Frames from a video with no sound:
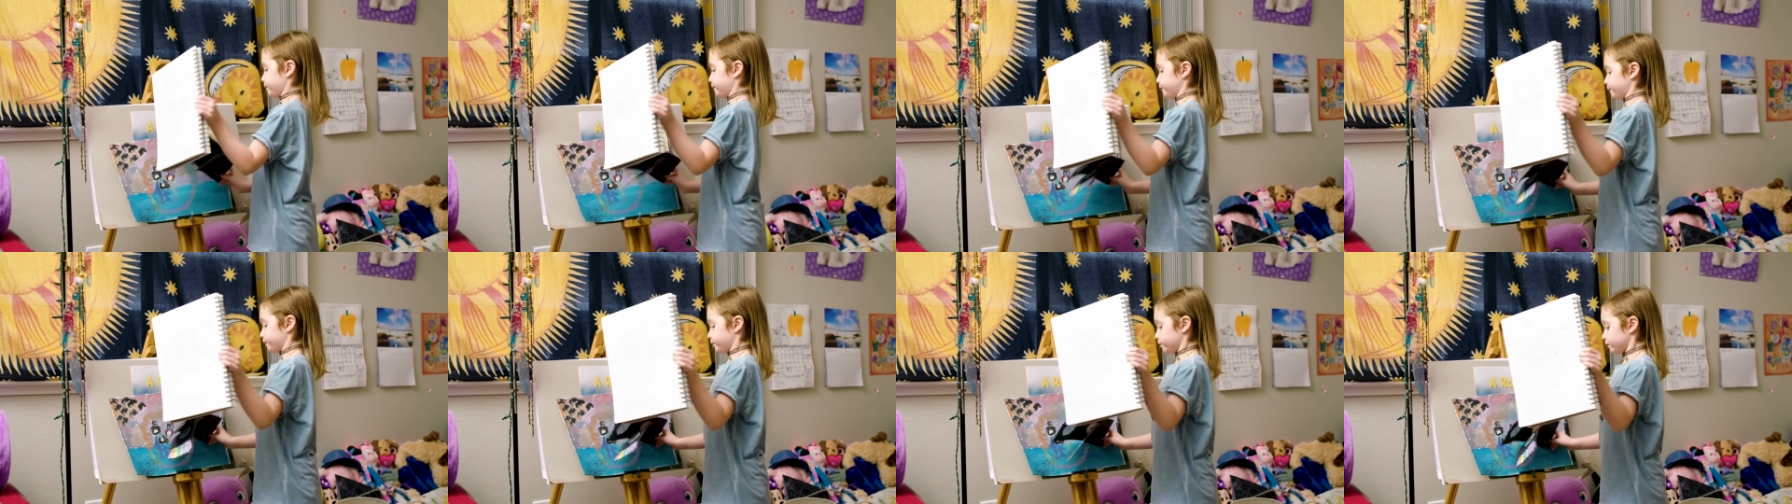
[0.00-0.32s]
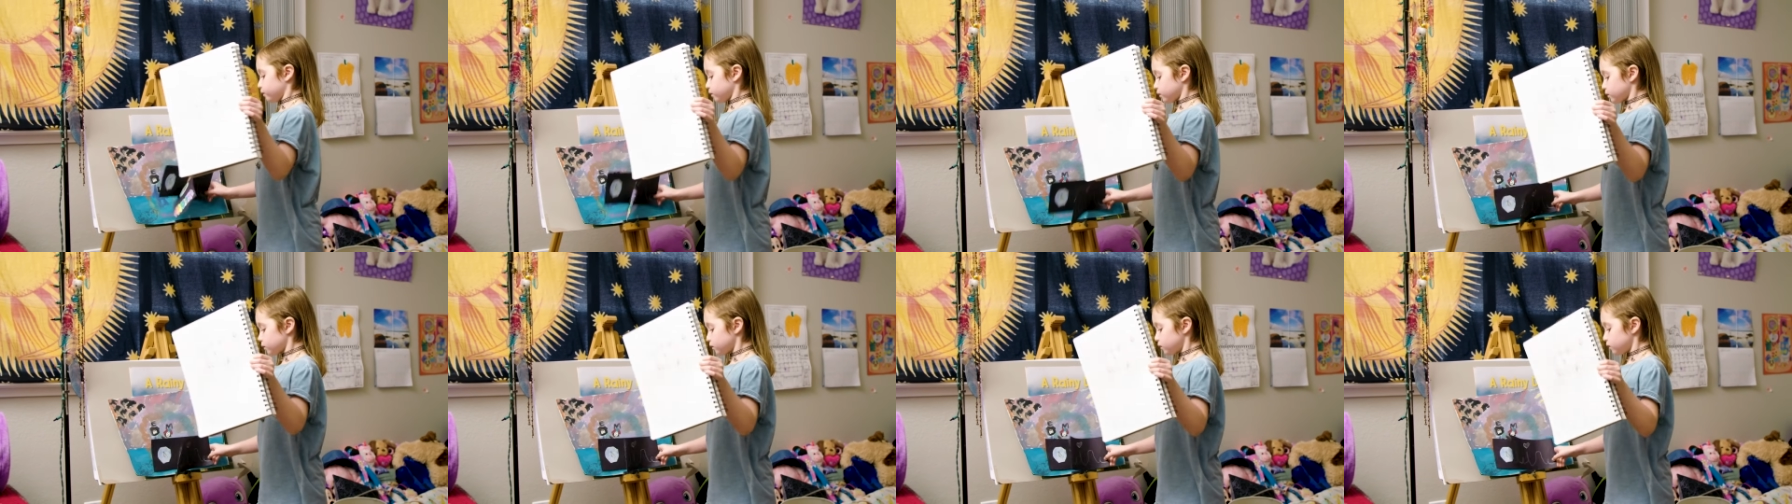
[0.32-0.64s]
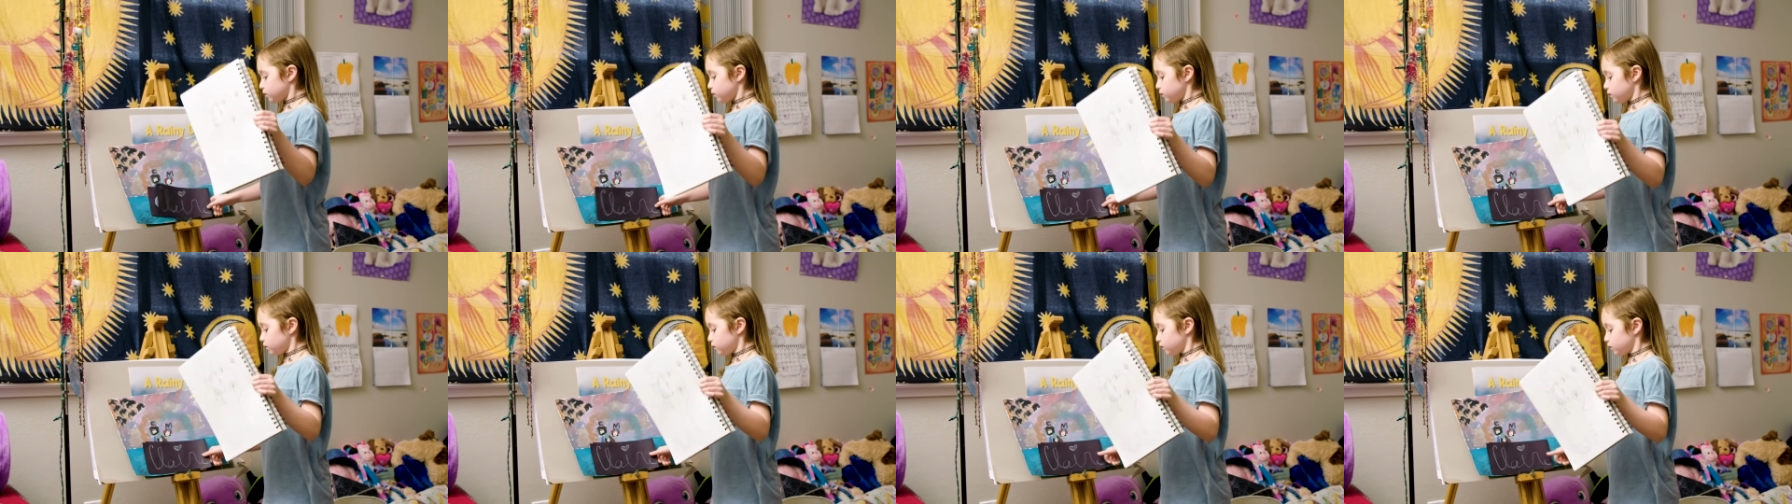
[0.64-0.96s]

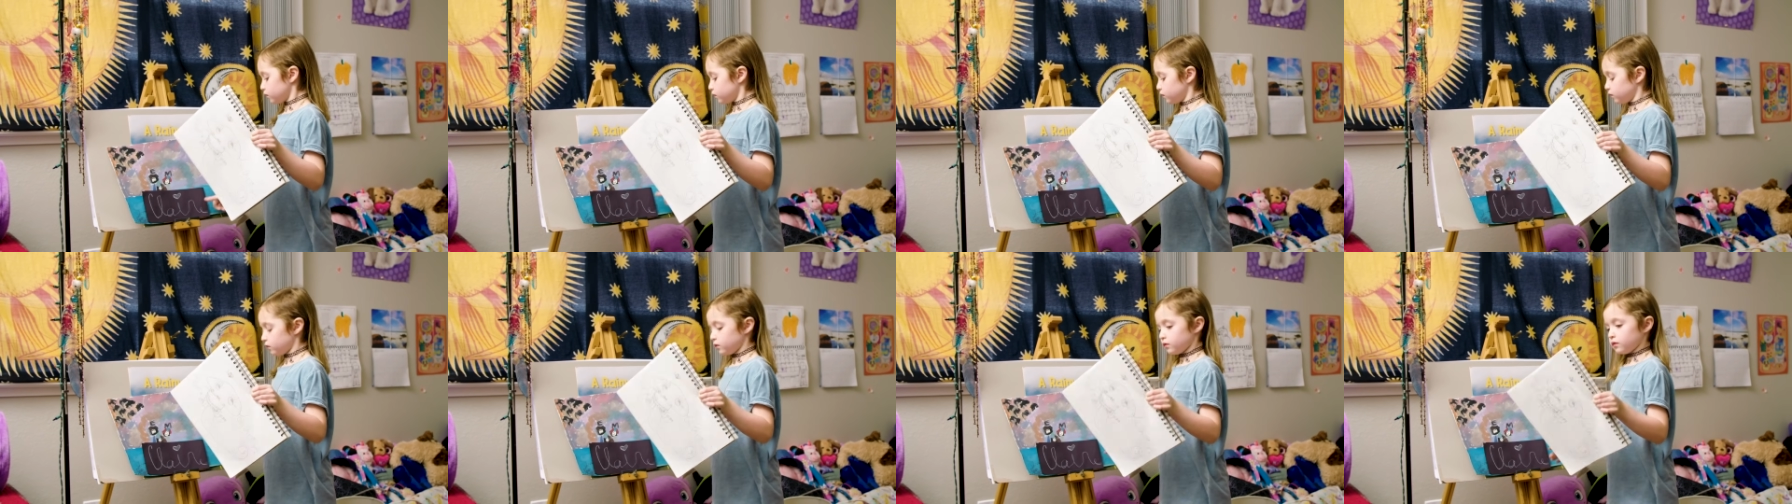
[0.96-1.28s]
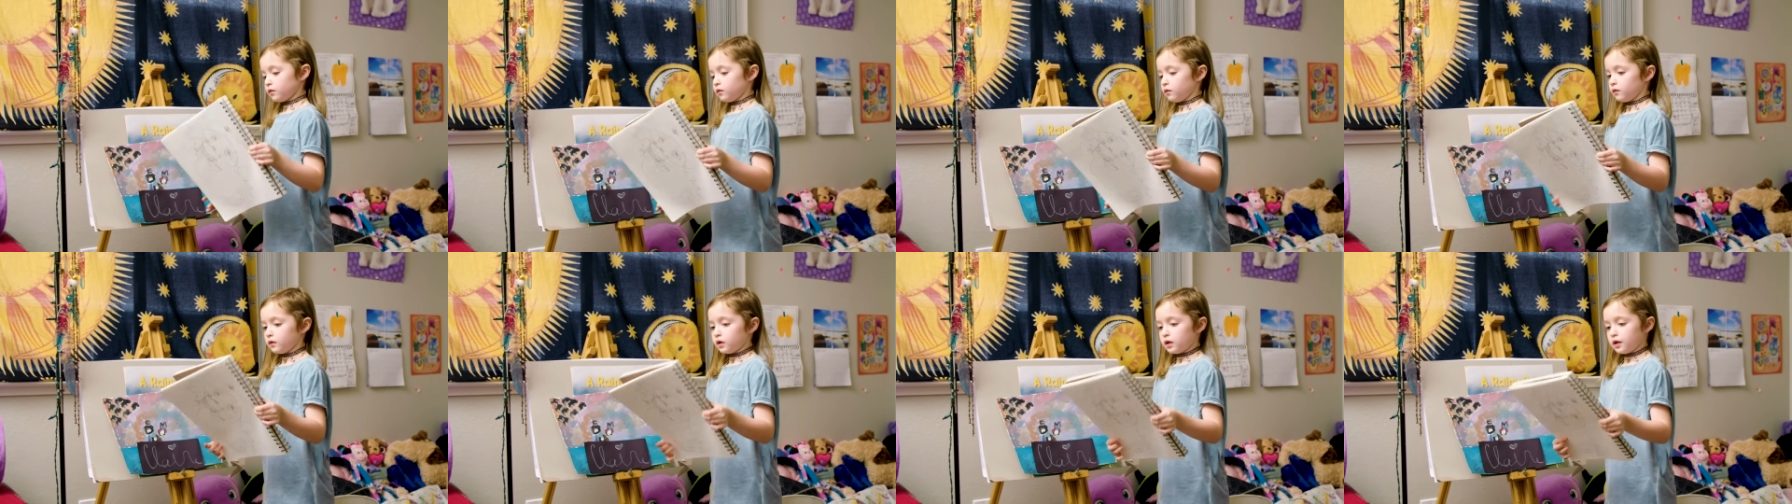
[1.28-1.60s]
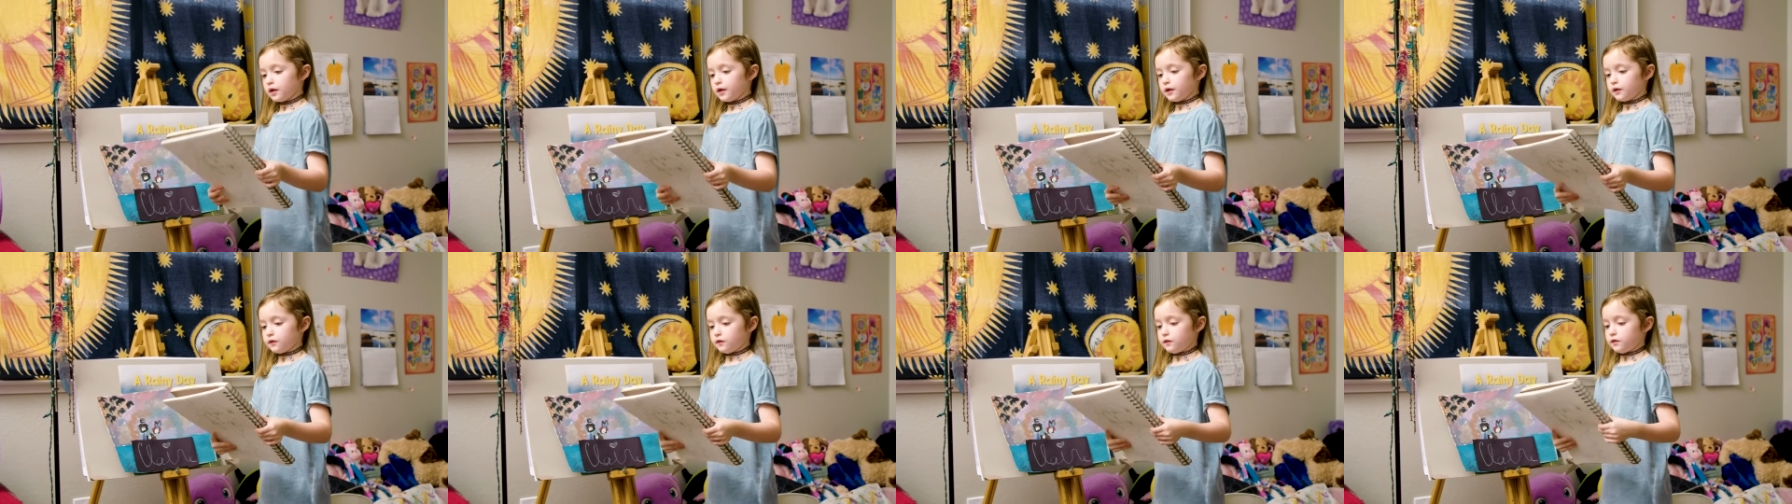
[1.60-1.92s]
So I made
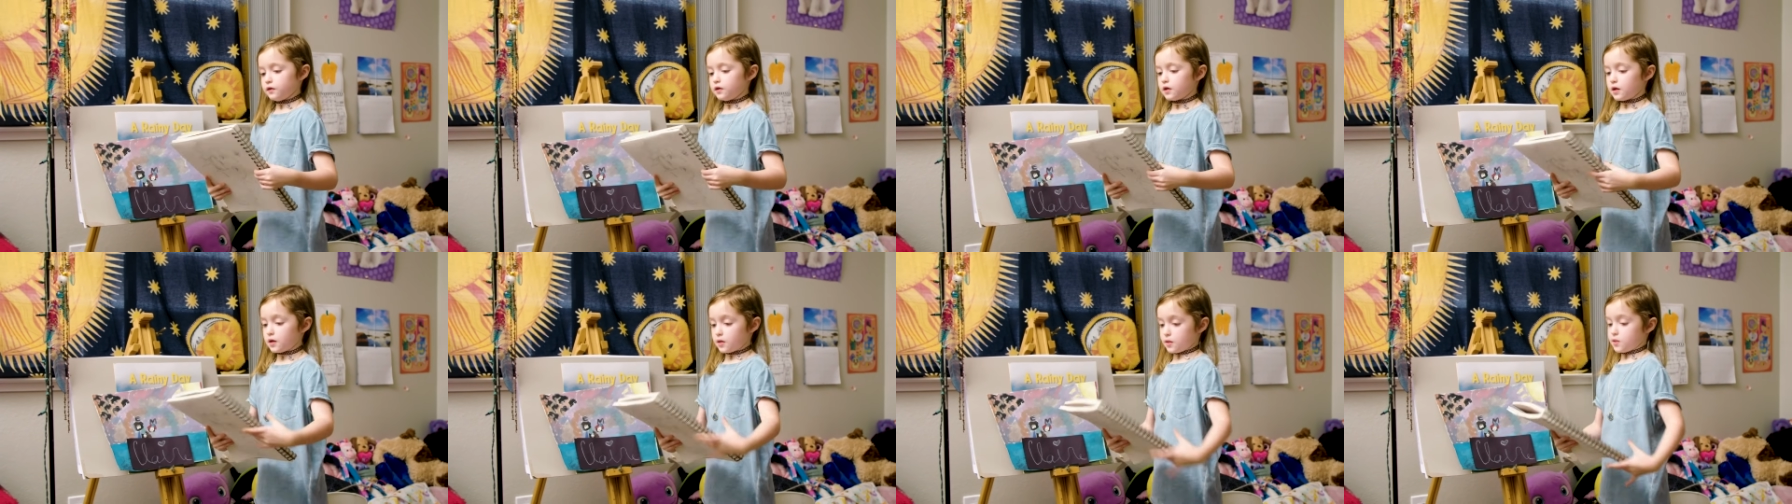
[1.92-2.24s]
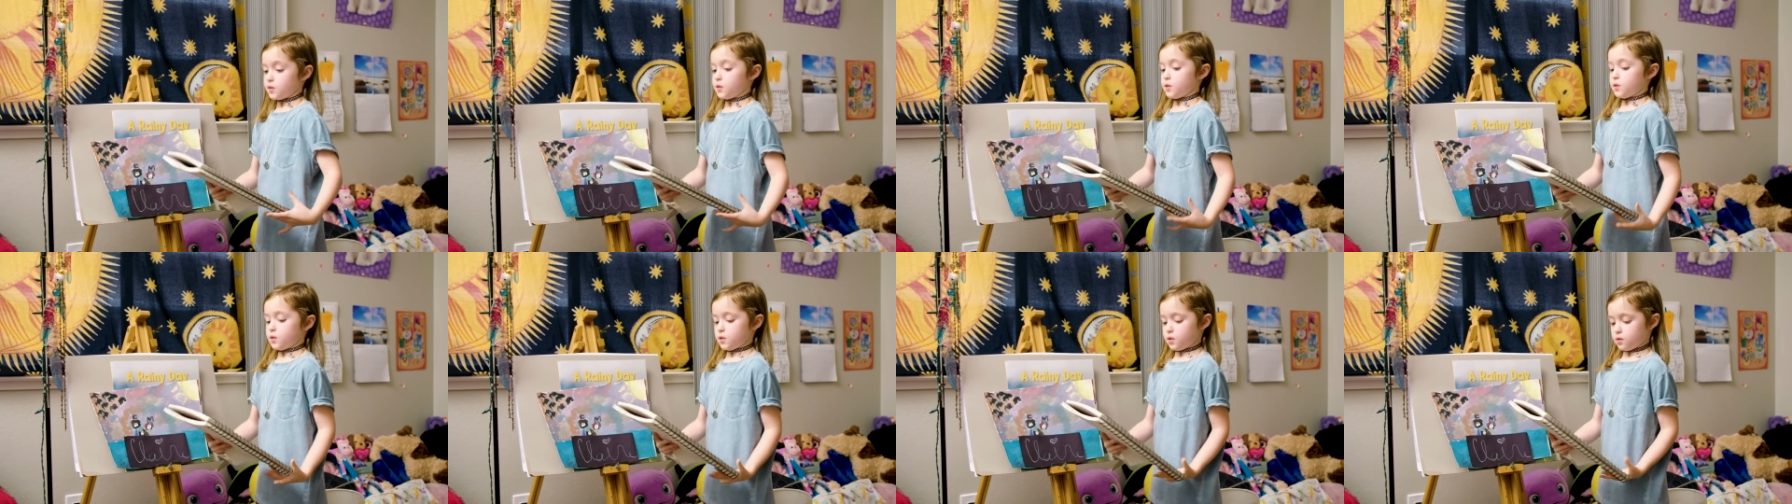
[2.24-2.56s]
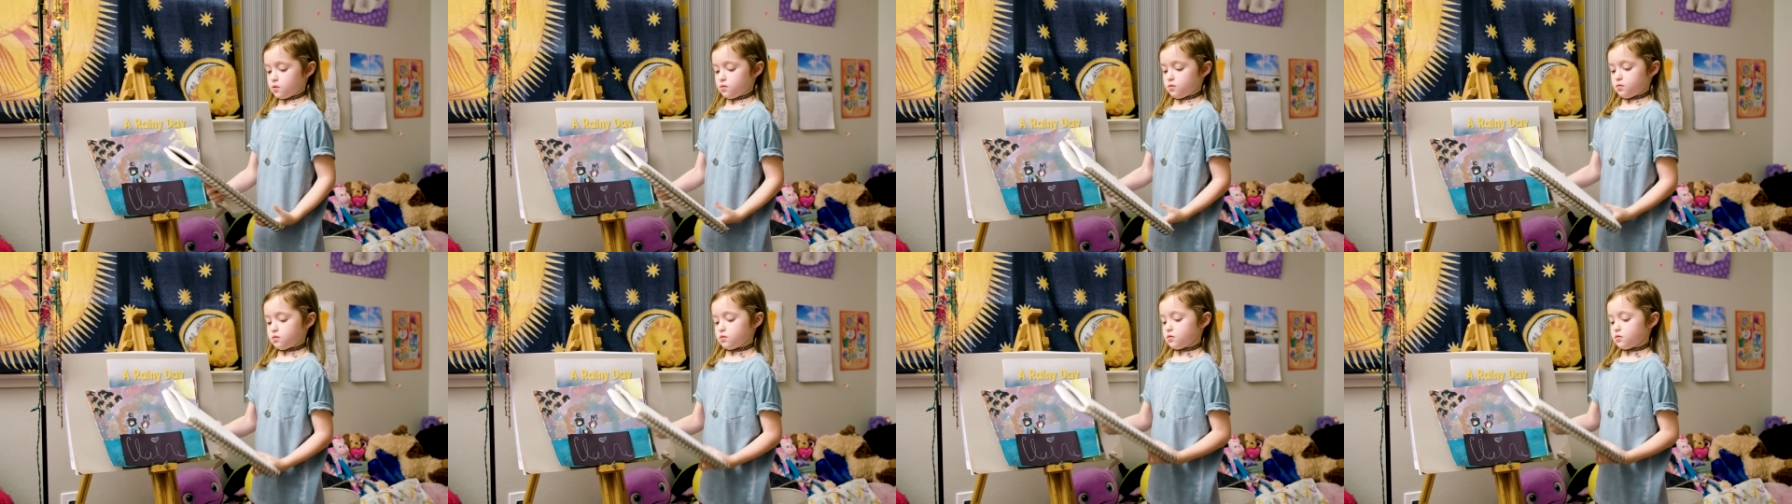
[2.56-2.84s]
a picture.